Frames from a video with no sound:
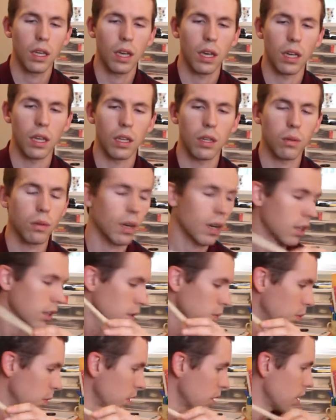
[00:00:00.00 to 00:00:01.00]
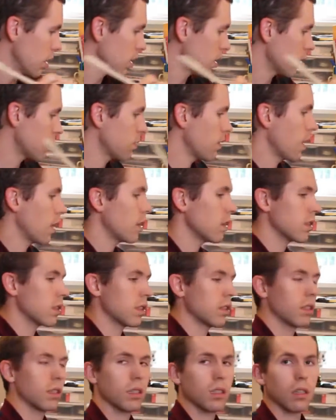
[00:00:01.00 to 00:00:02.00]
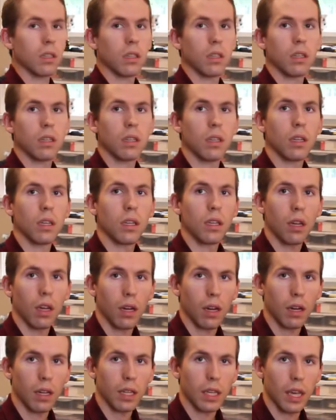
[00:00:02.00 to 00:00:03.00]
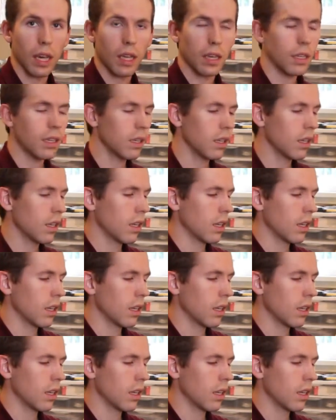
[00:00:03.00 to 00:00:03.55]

and you don't want to have to put this felt on again,